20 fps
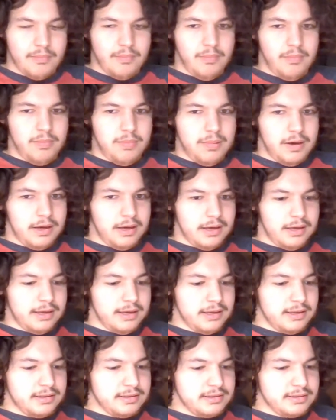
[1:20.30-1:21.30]

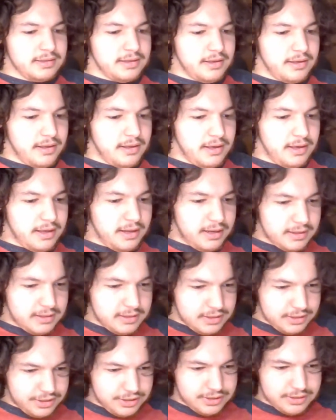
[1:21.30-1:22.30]
But in
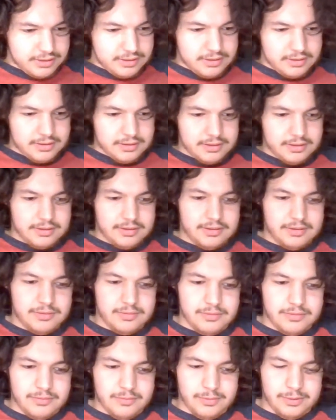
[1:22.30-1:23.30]
addition,
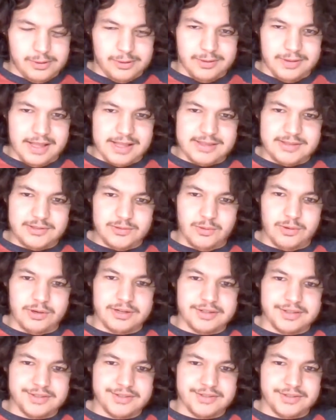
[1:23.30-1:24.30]
we learn that sword
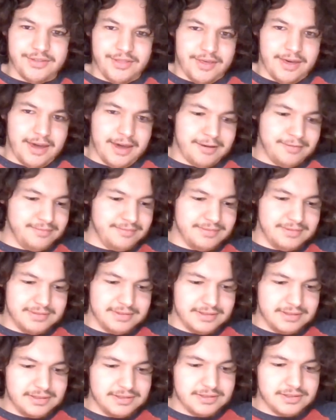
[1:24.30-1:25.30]
is a thing,
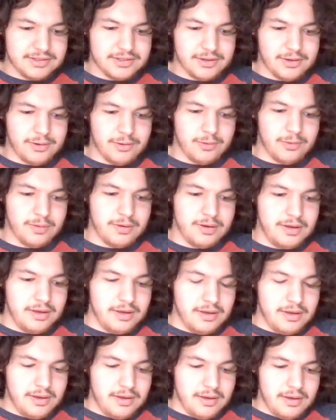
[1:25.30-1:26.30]
so
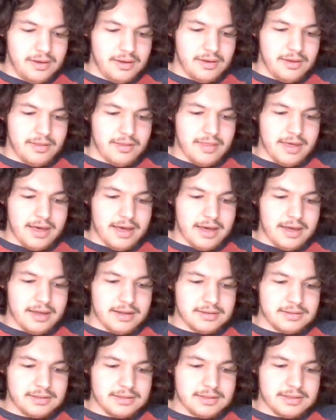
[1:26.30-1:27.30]
that
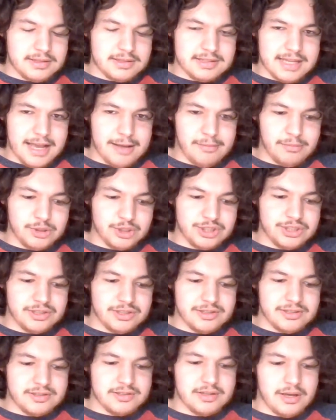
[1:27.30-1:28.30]

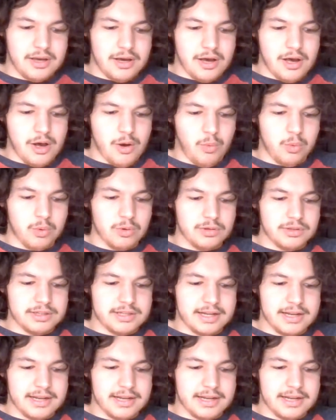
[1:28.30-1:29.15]
establishes world